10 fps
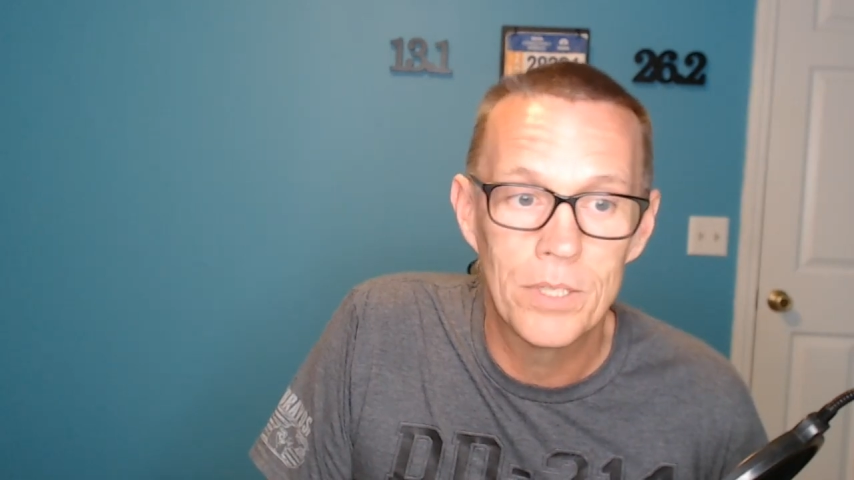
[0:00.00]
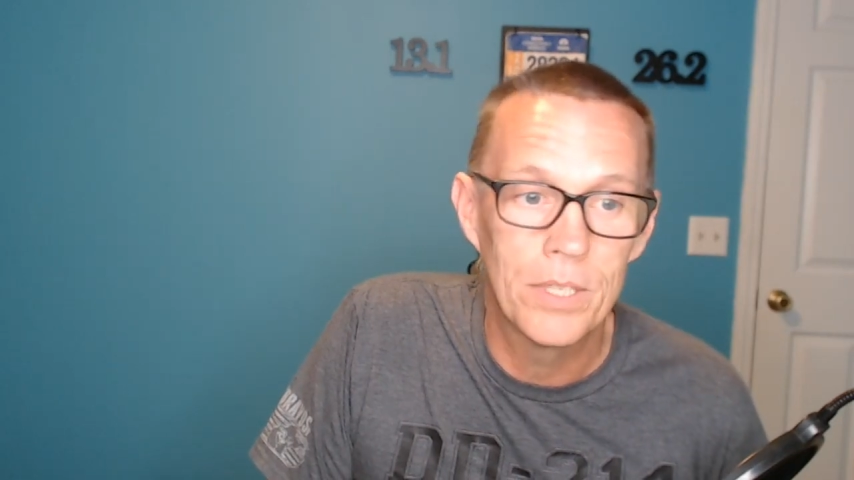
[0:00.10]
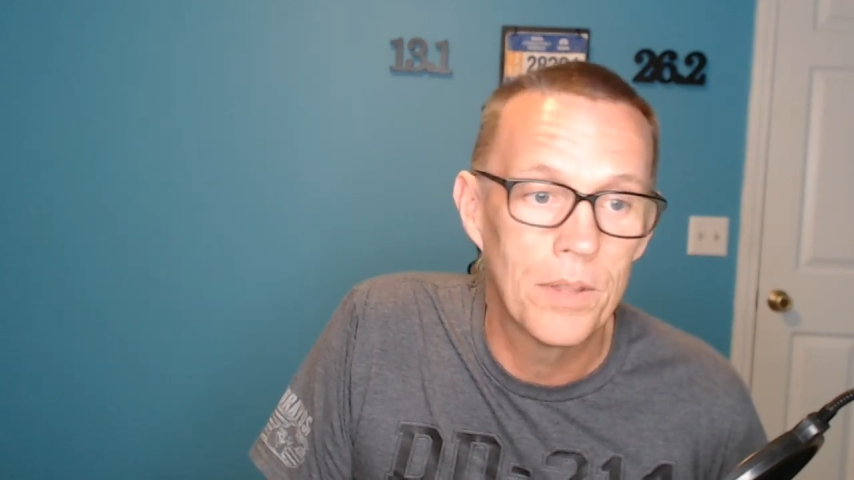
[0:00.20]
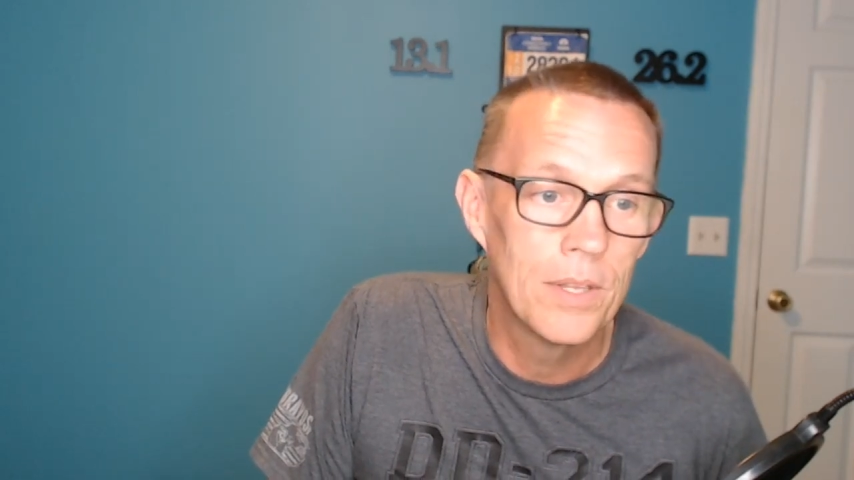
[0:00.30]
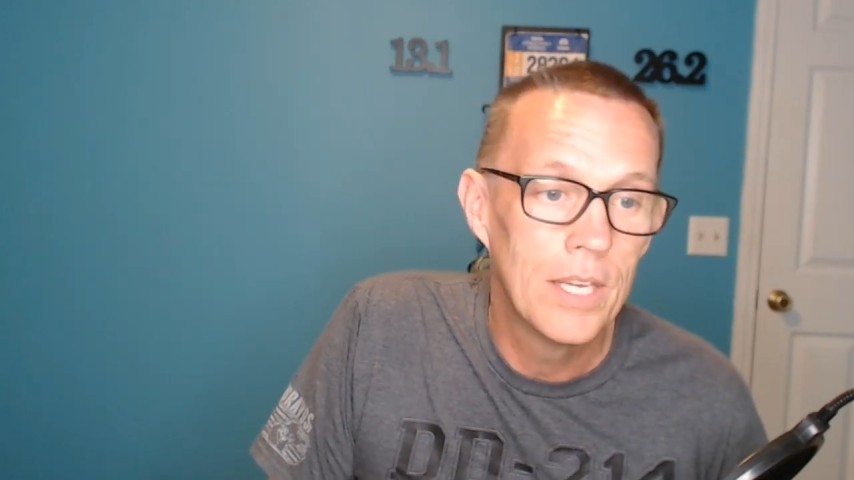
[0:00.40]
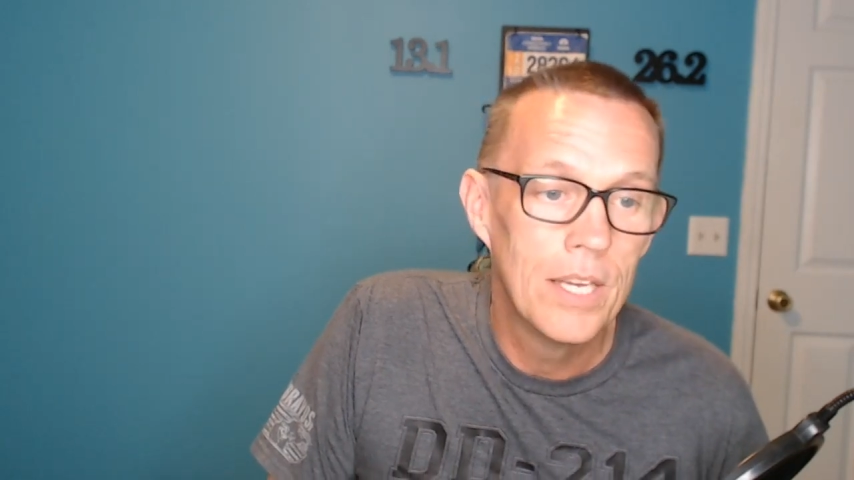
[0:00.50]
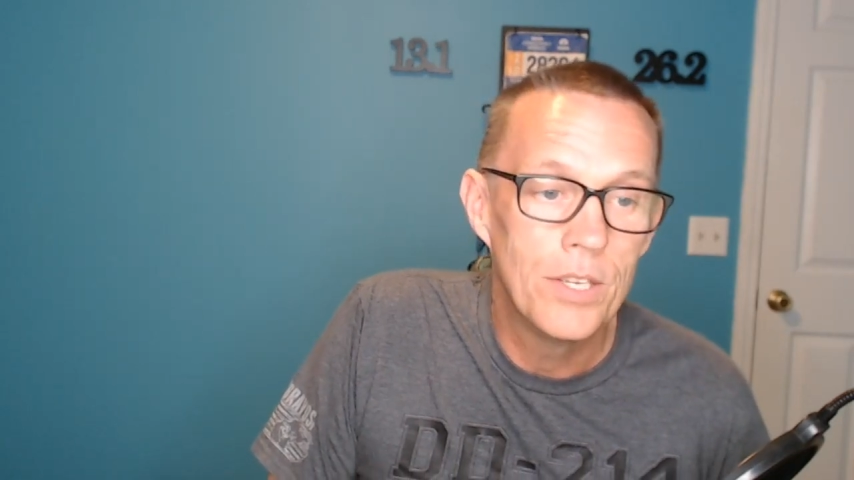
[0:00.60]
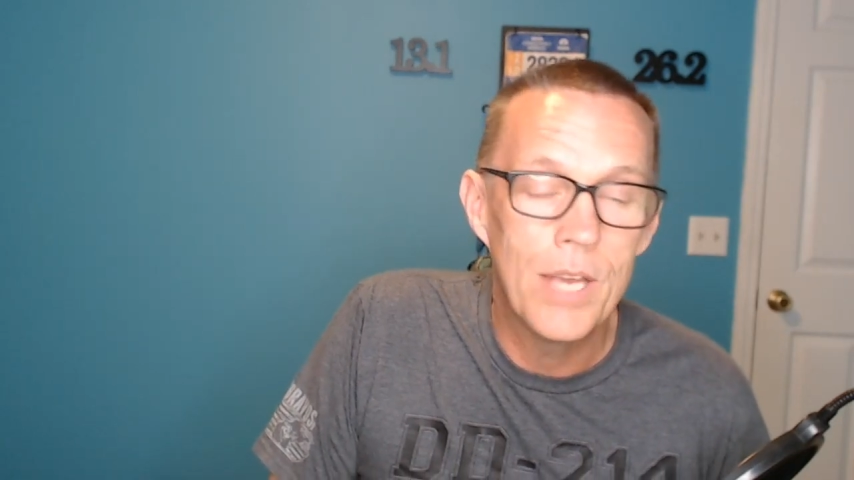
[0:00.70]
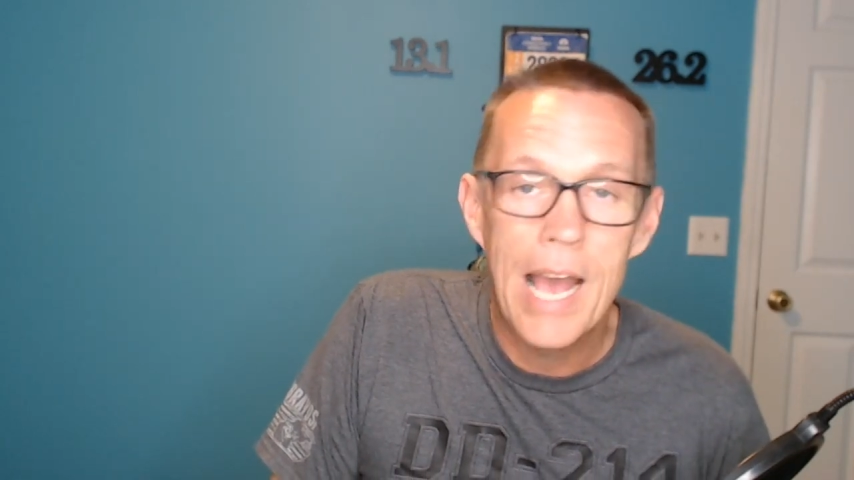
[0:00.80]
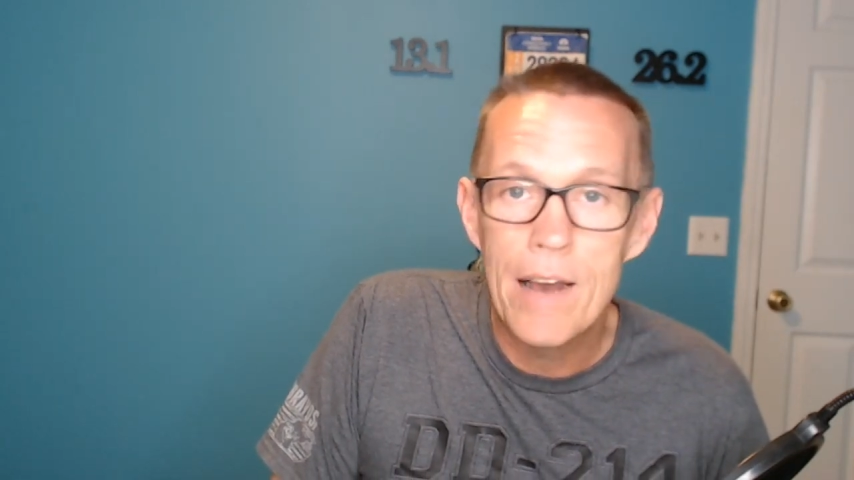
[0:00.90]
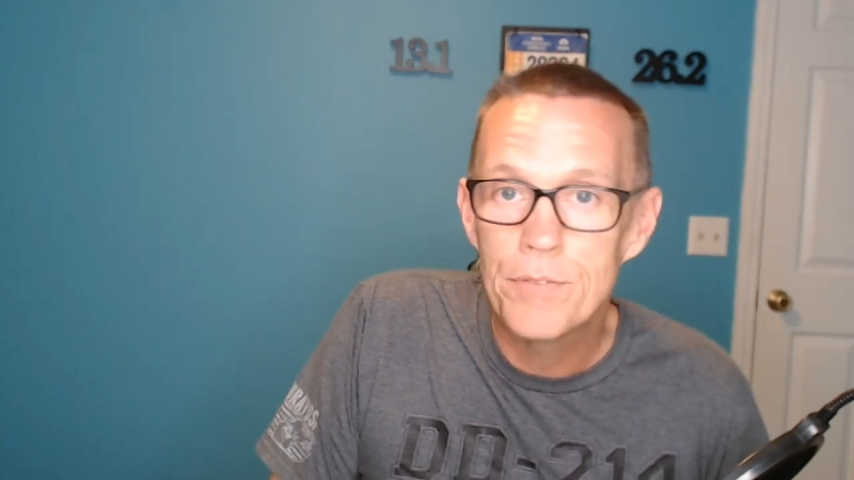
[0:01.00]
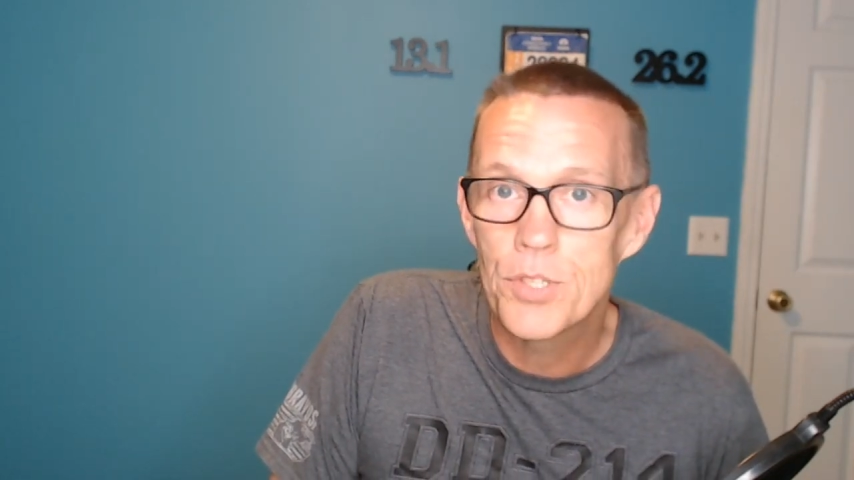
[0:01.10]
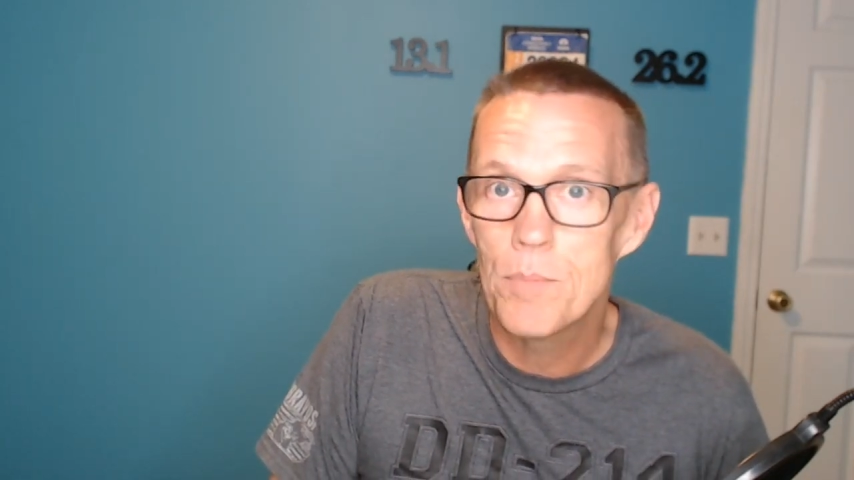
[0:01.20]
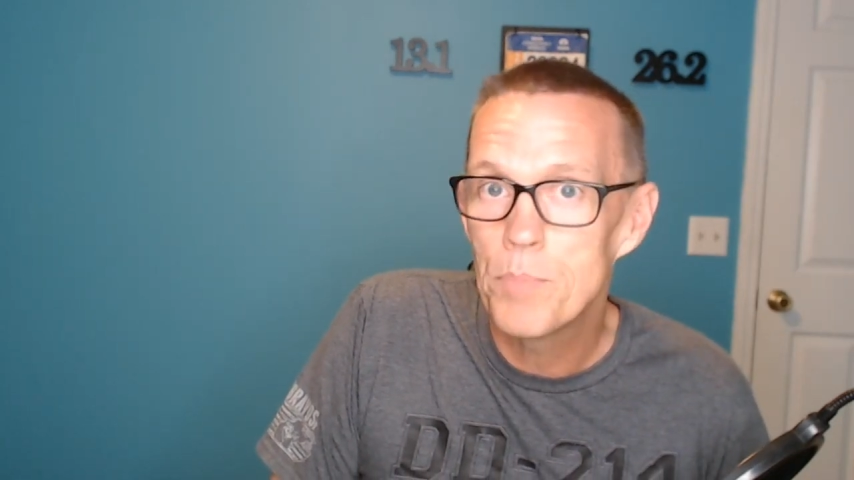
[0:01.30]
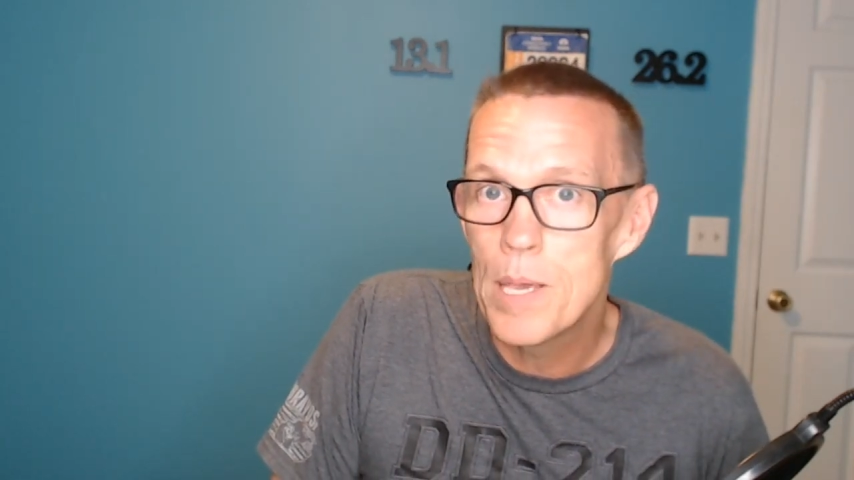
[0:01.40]
and you have
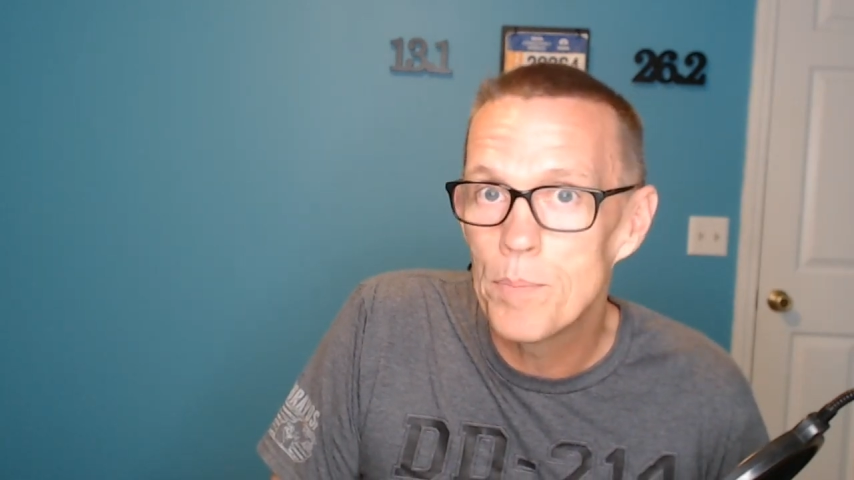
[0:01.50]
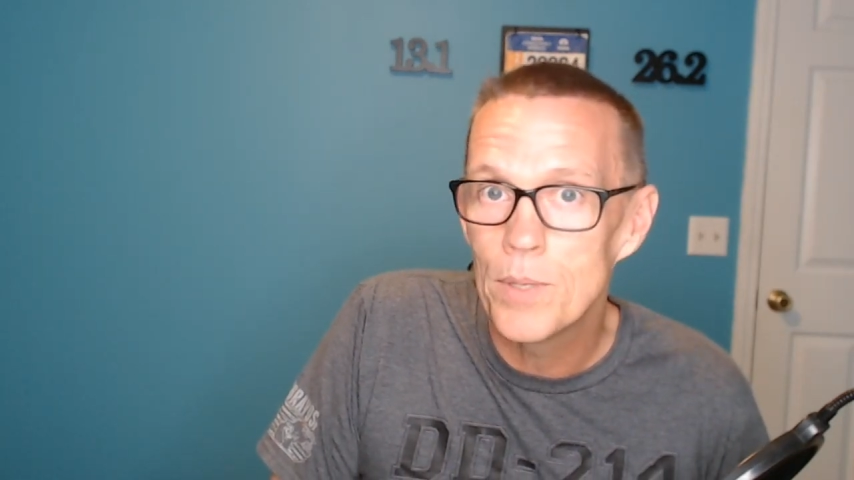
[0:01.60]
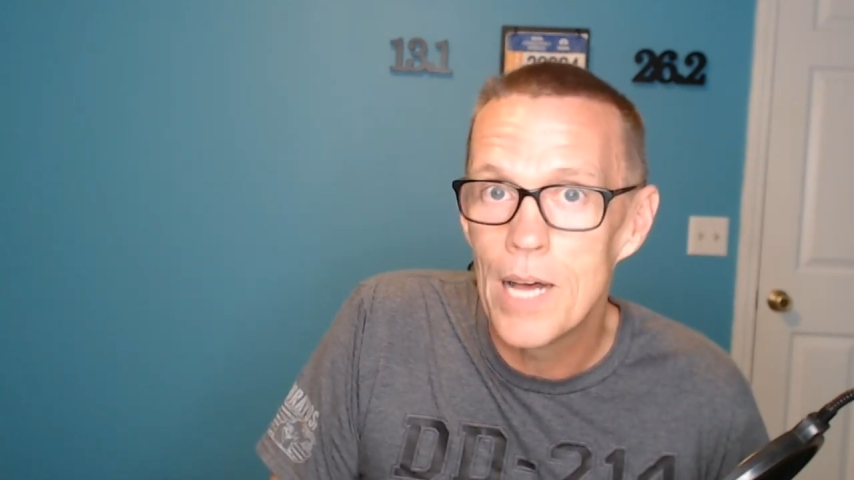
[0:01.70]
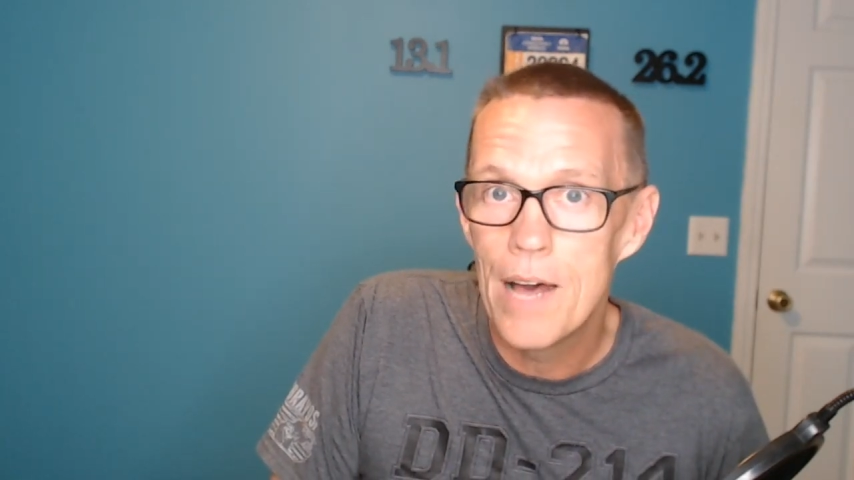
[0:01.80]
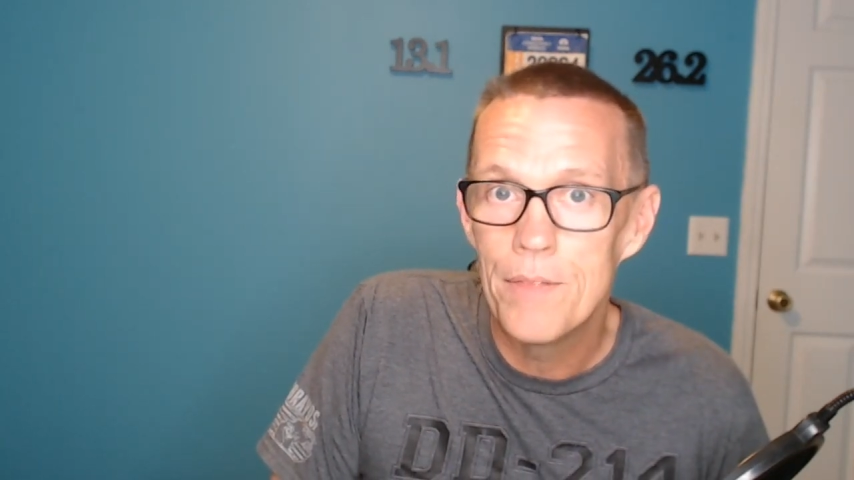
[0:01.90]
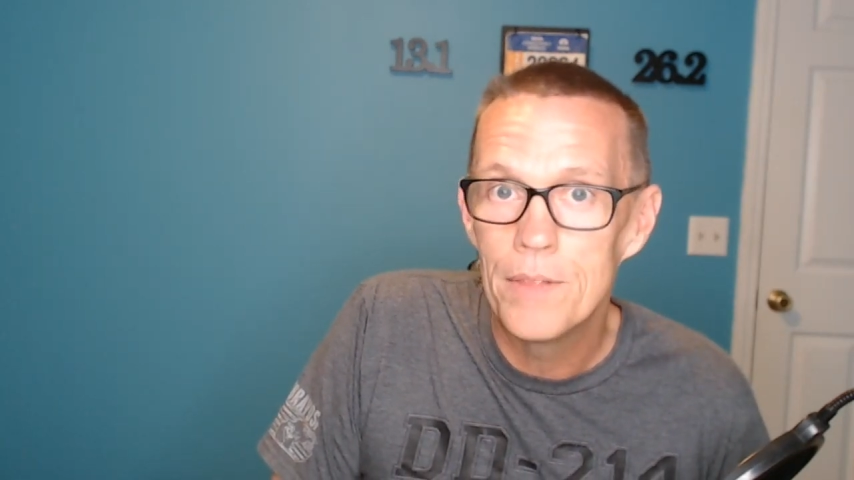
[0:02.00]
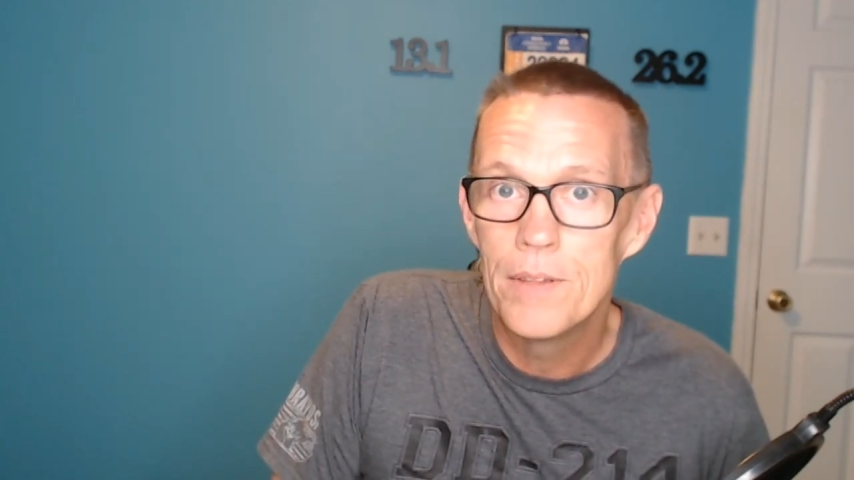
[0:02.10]
some people on